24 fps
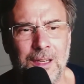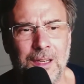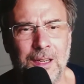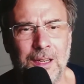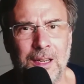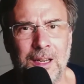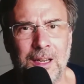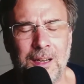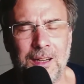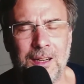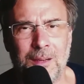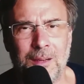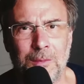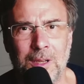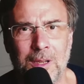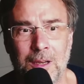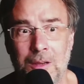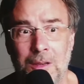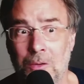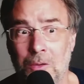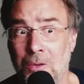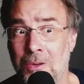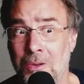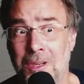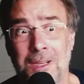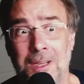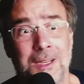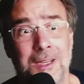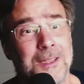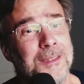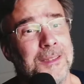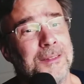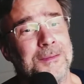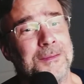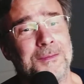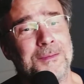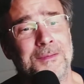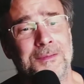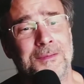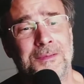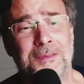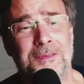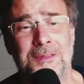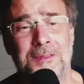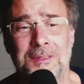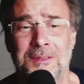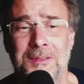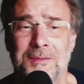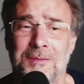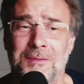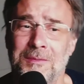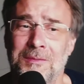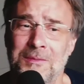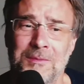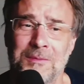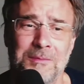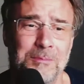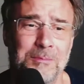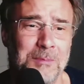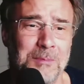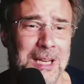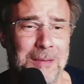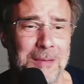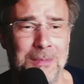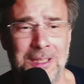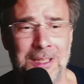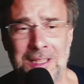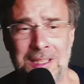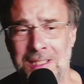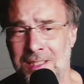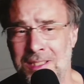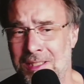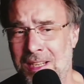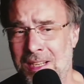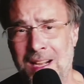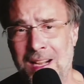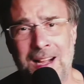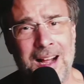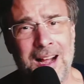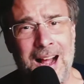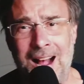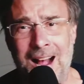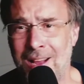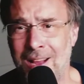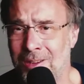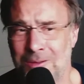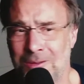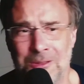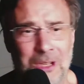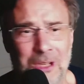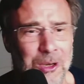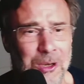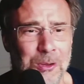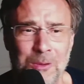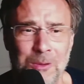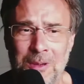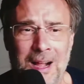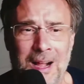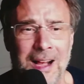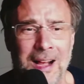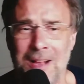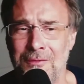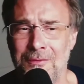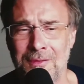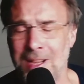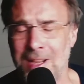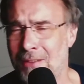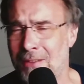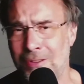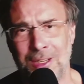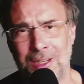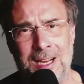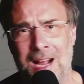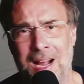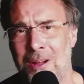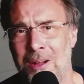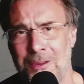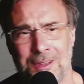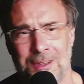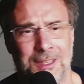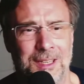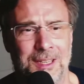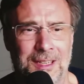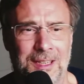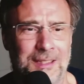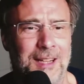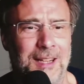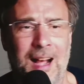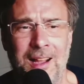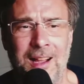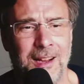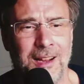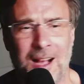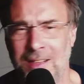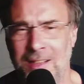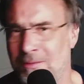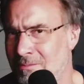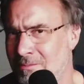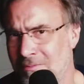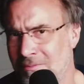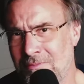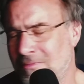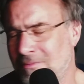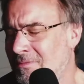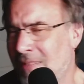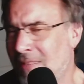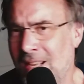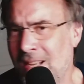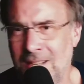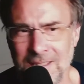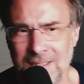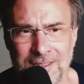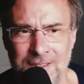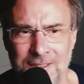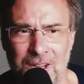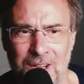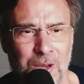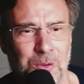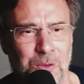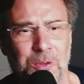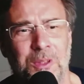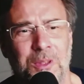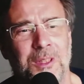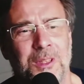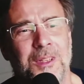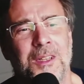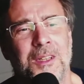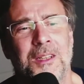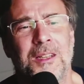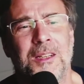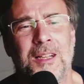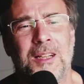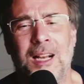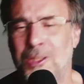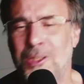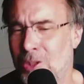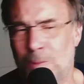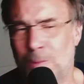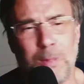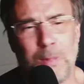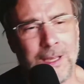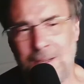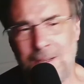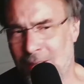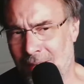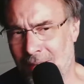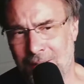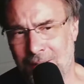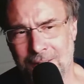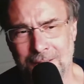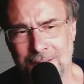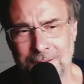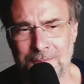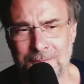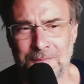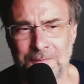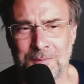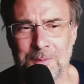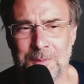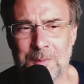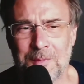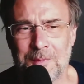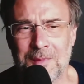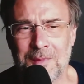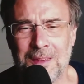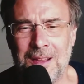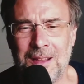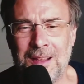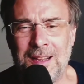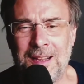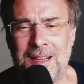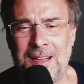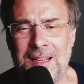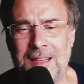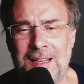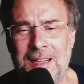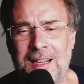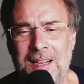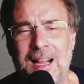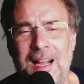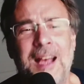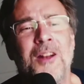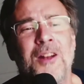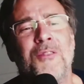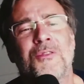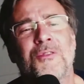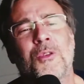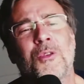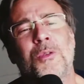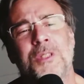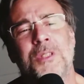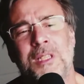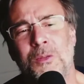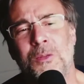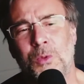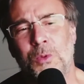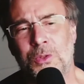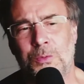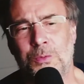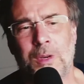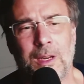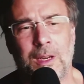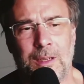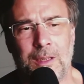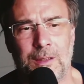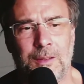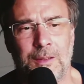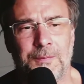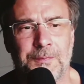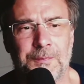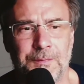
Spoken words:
And I'm like, okay, maybe it is. I don't know. I have never counted it. I didn't know. I just played it. And of course he was right.